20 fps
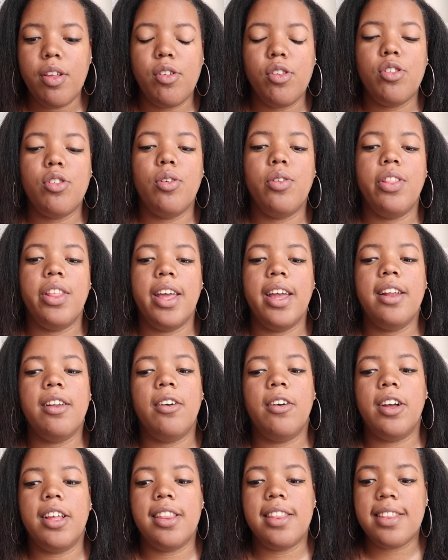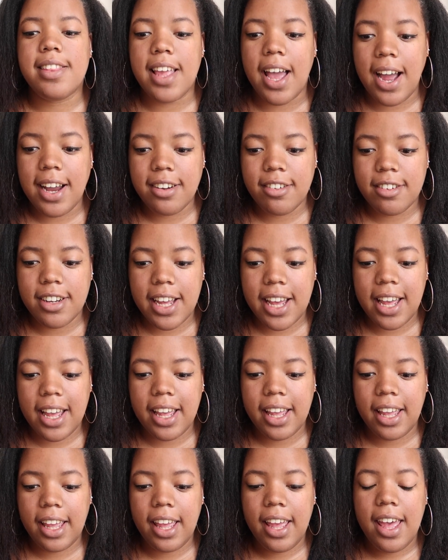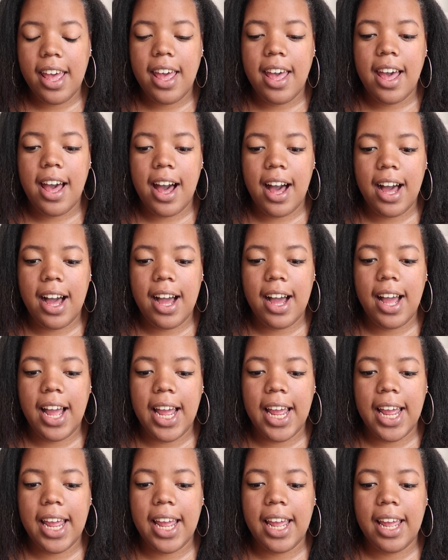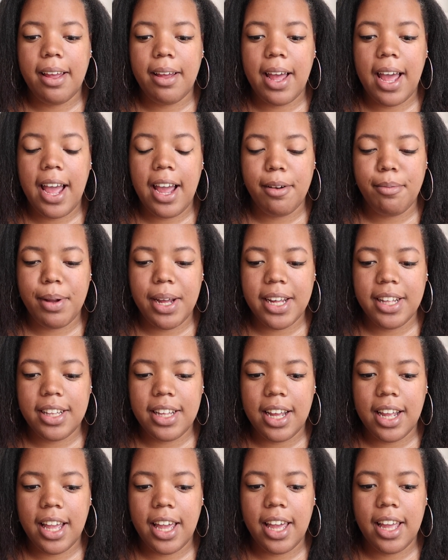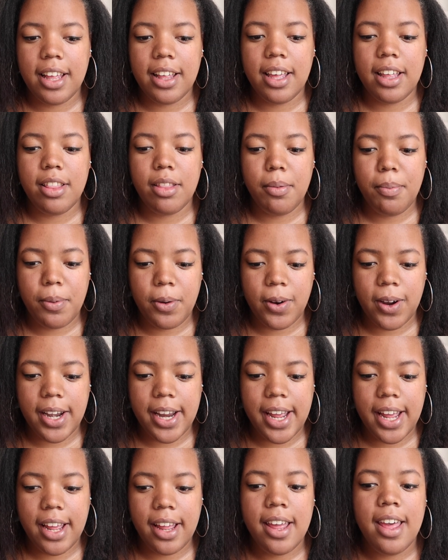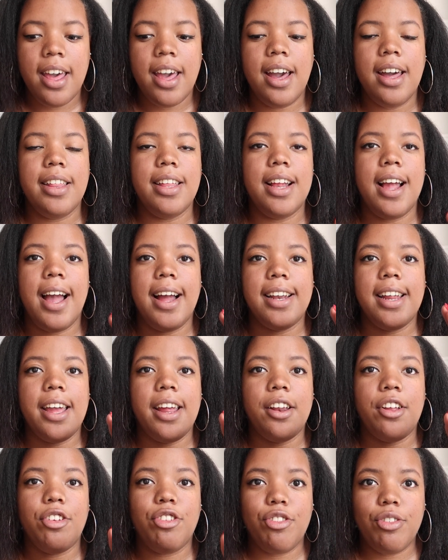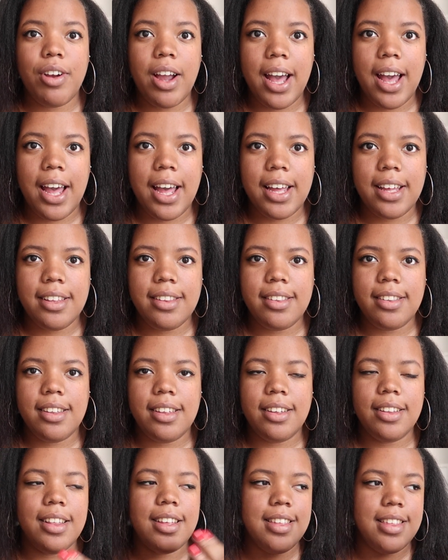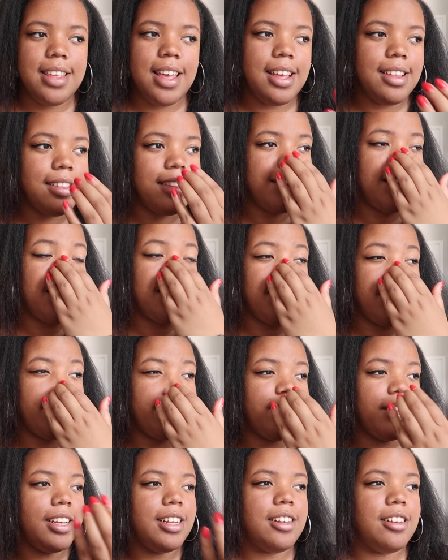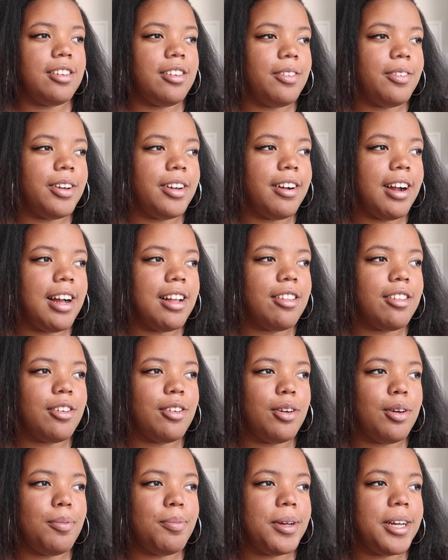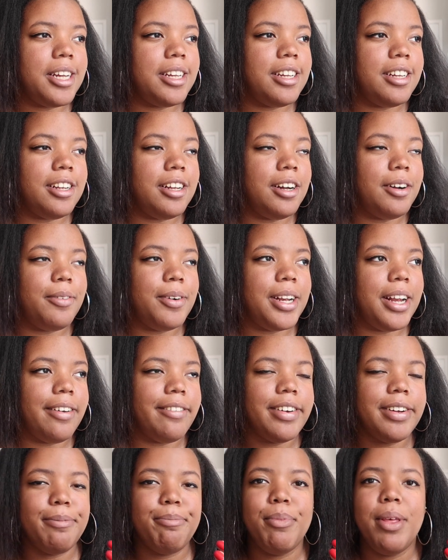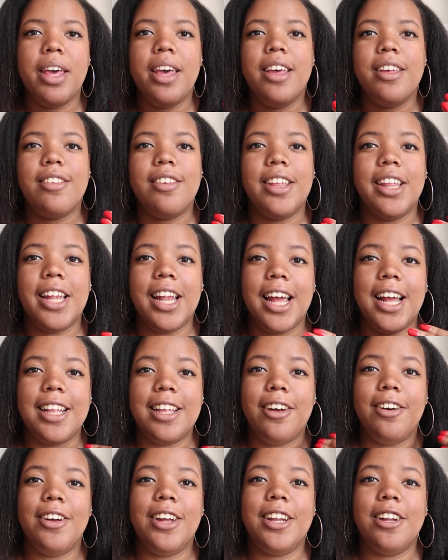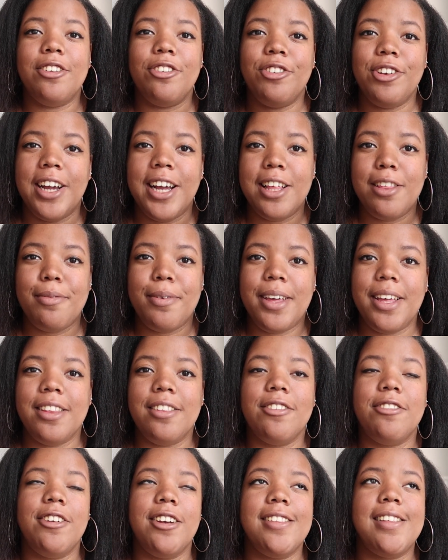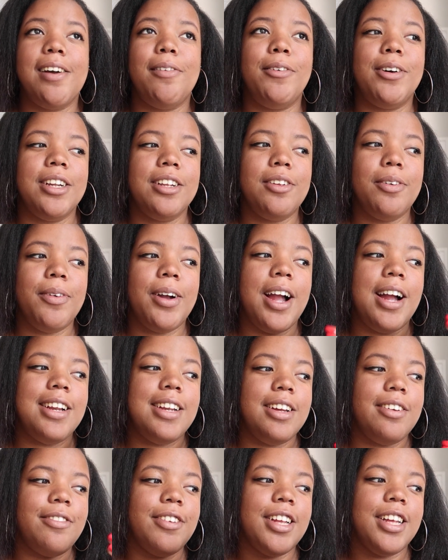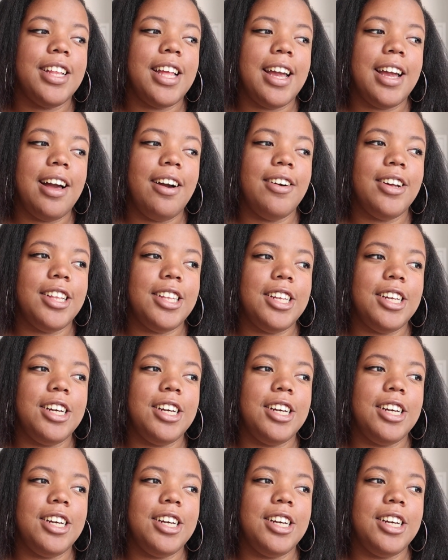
So then on Saturday, I had my client in the morning and then I had to get a dress. This has nothing really to do with grad school, but you know, whatever. So then I had to go get a dress because the dress I wanted to wear, I didn't really like how it